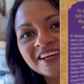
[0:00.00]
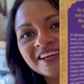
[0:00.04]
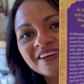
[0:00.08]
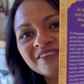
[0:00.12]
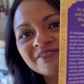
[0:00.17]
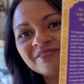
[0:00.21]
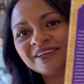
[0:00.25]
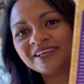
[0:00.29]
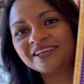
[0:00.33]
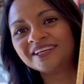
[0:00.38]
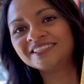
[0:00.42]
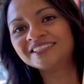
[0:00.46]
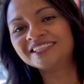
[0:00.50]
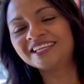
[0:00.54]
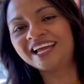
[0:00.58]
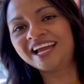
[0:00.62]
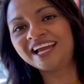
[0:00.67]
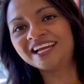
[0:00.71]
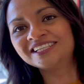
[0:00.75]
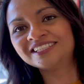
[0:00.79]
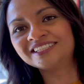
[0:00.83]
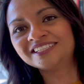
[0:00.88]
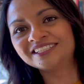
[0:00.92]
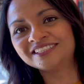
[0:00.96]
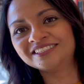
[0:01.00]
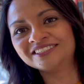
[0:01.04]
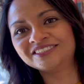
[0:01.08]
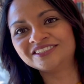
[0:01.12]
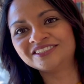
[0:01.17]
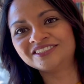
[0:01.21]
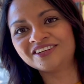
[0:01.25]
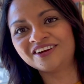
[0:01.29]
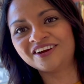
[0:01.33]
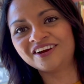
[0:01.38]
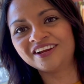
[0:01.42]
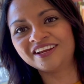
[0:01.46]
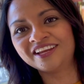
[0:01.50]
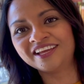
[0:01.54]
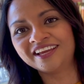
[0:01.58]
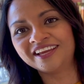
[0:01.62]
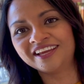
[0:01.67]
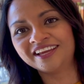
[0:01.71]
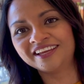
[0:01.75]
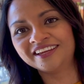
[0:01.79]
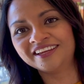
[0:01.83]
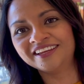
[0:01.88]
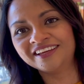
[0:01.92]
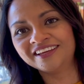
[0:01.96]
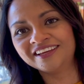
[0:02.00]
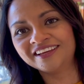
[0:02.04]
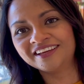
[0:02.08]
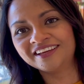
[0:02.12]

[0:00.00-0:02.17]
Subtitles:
because it actually started